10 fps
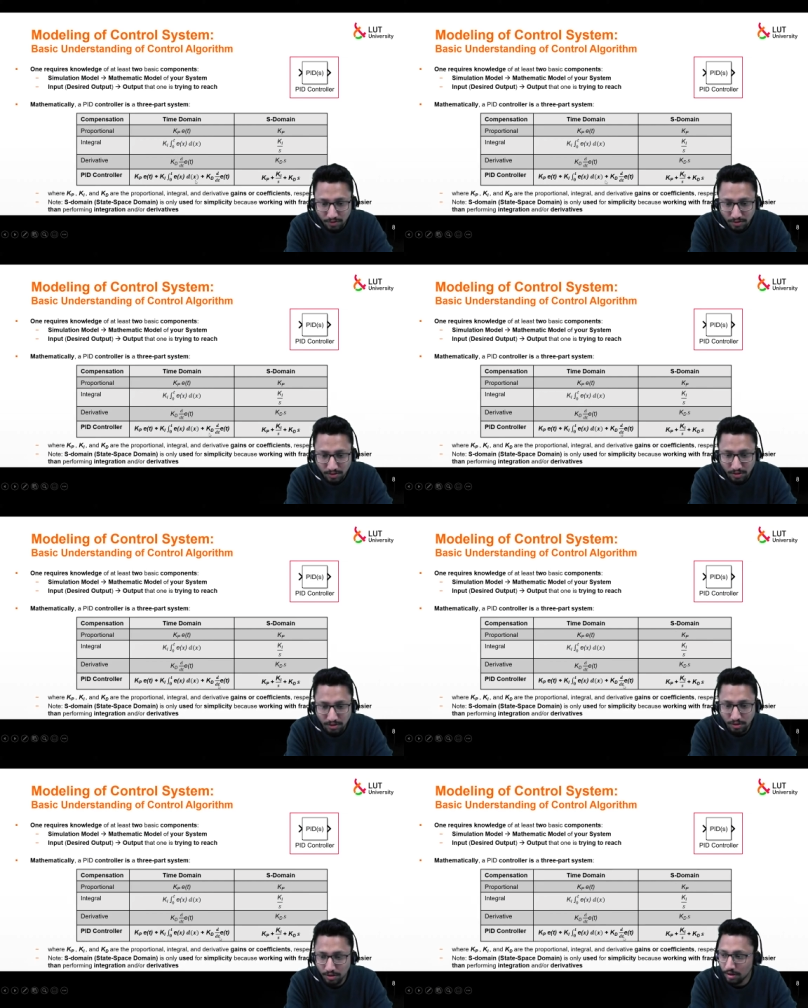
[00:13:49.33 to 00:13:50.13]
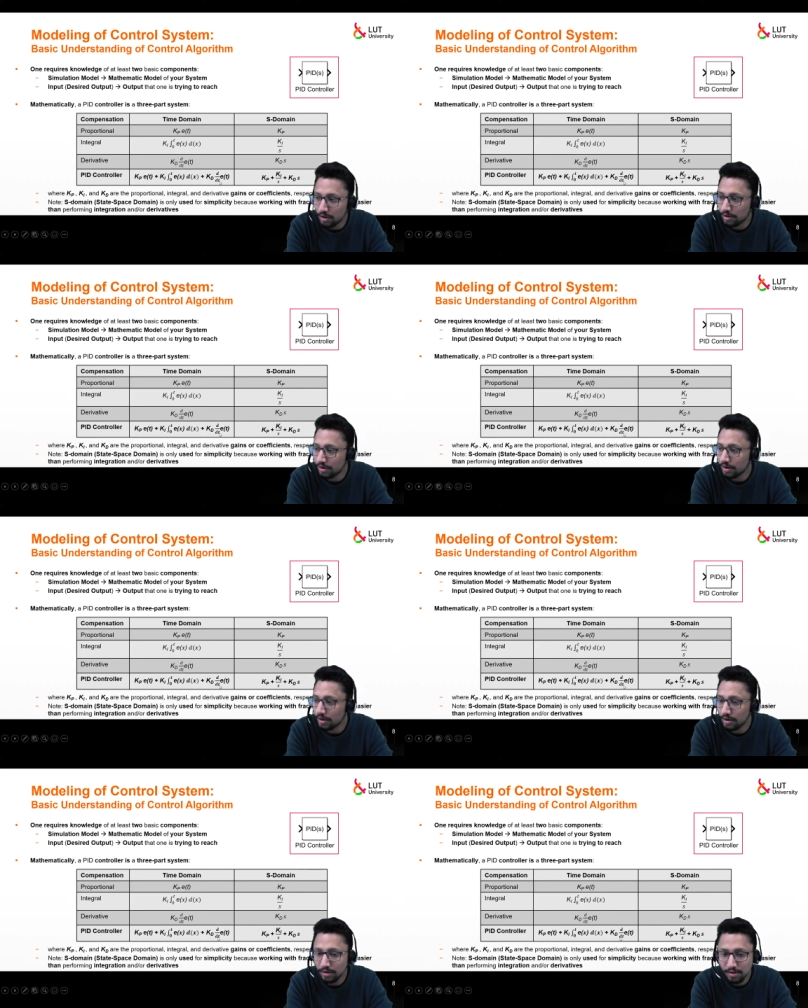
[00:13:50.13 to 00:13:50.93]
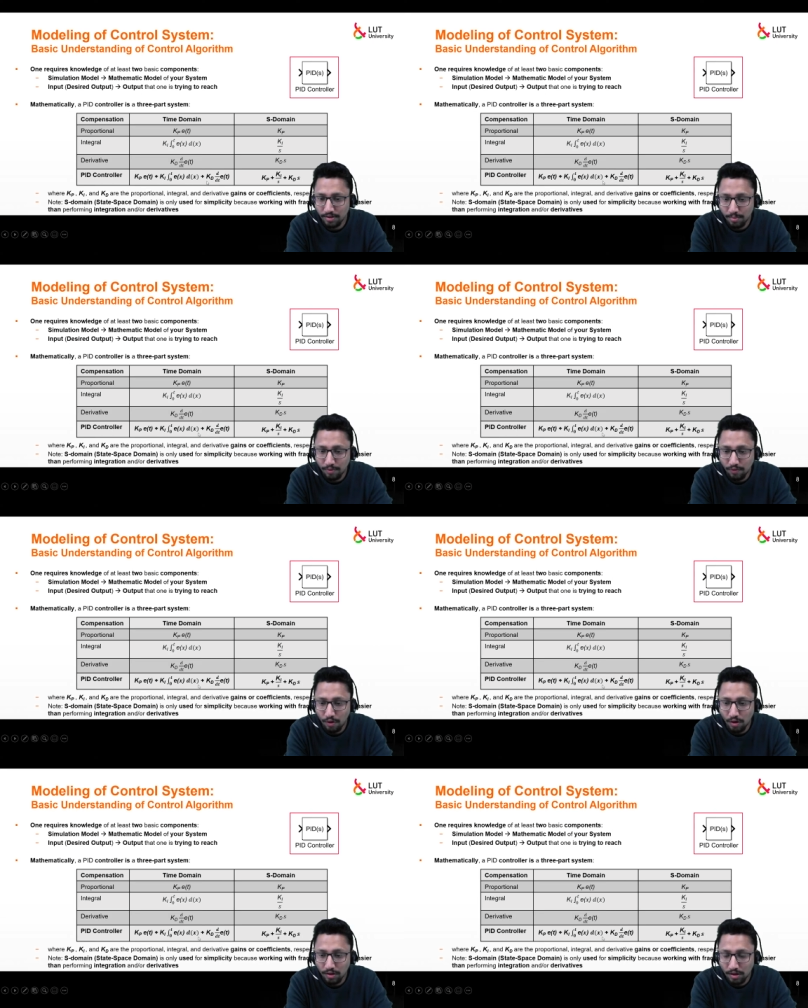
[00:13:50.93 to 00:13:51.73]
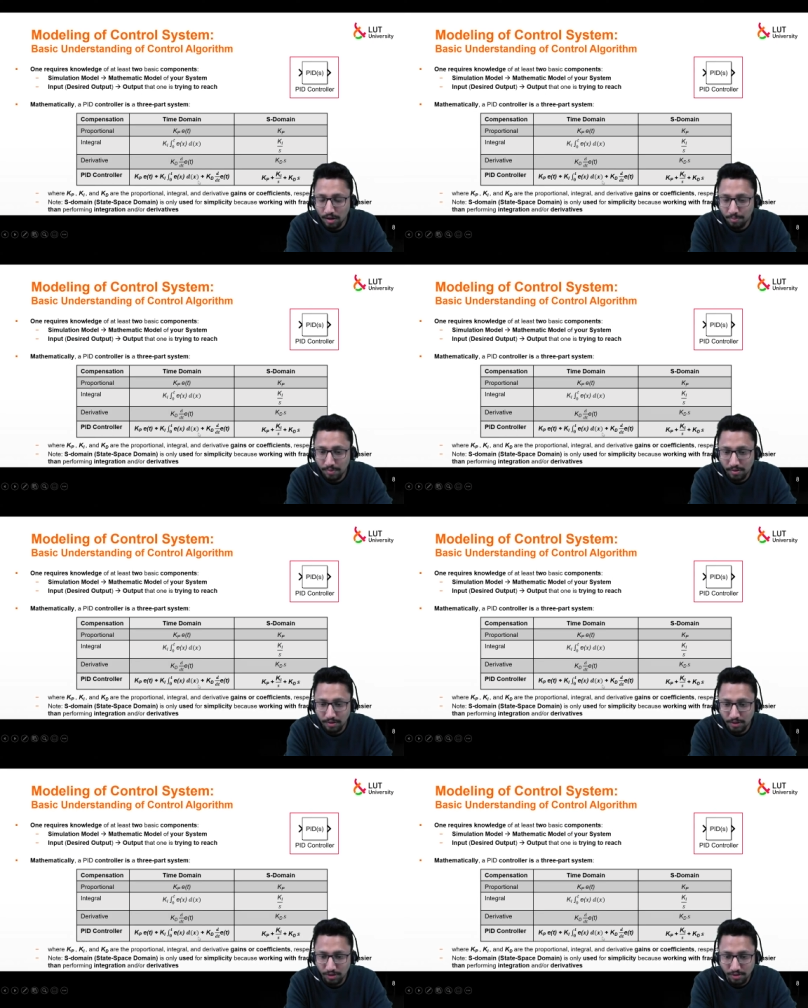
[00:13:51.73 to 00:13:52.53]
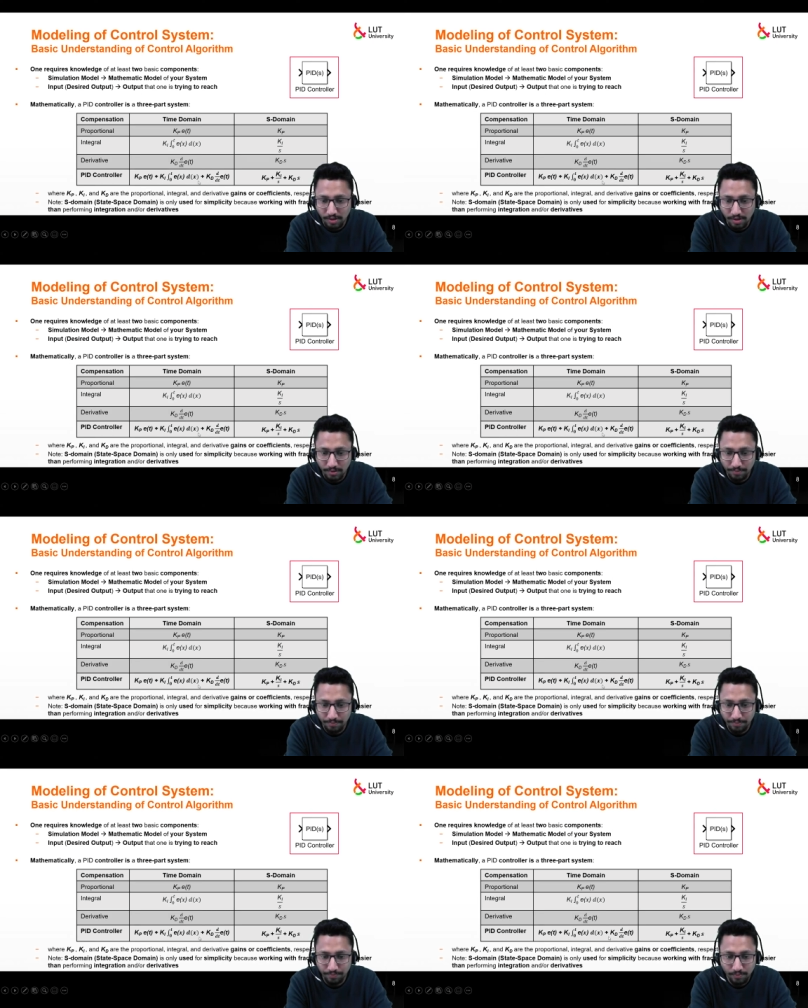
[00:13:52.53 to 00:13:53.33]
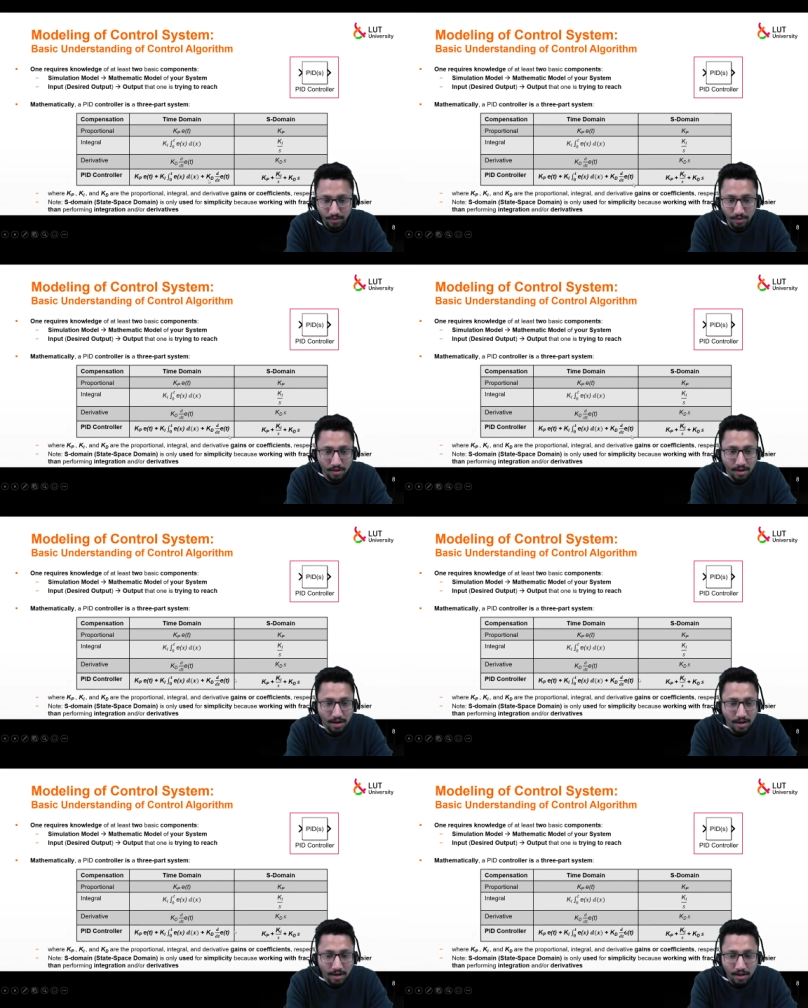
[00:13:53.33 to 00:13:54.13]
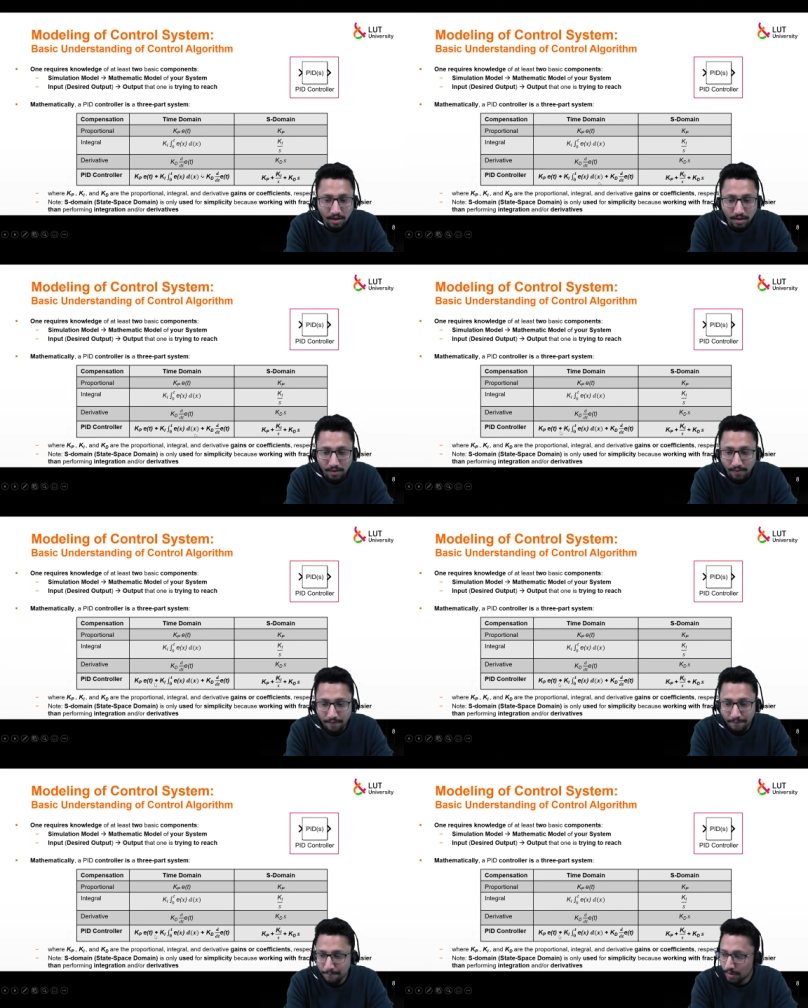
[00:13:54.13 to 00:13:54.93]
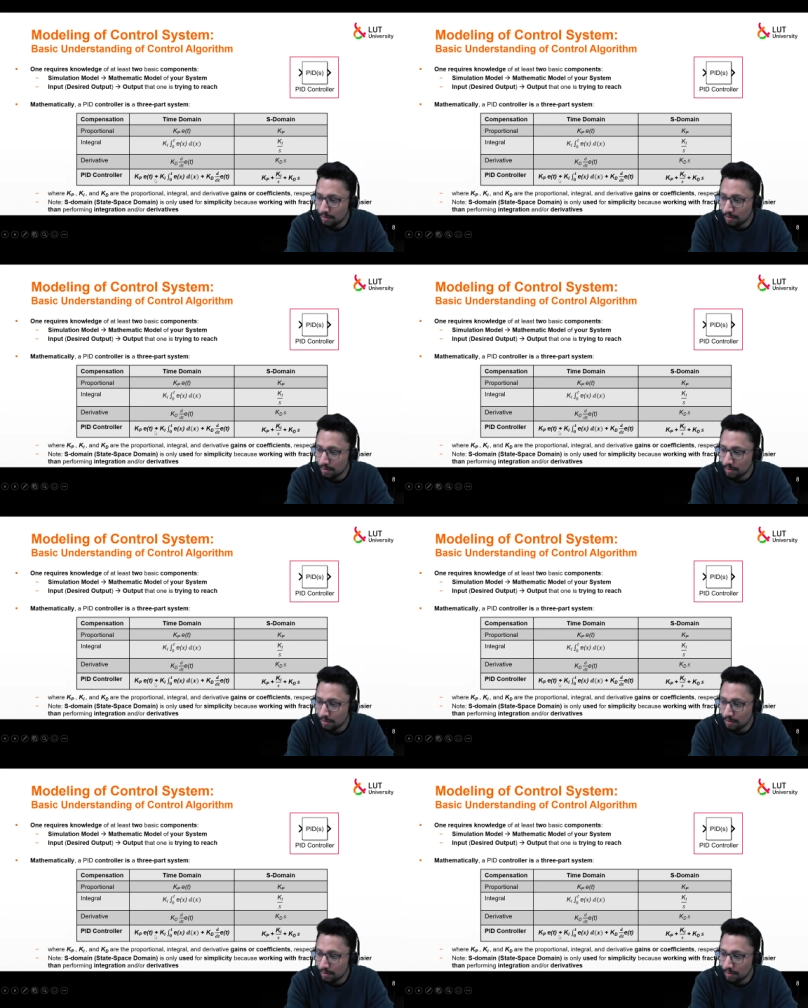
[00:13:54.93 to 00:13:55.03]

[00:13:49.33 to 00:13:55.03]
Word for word: just uh, written the sum of all the compensations here. Uh,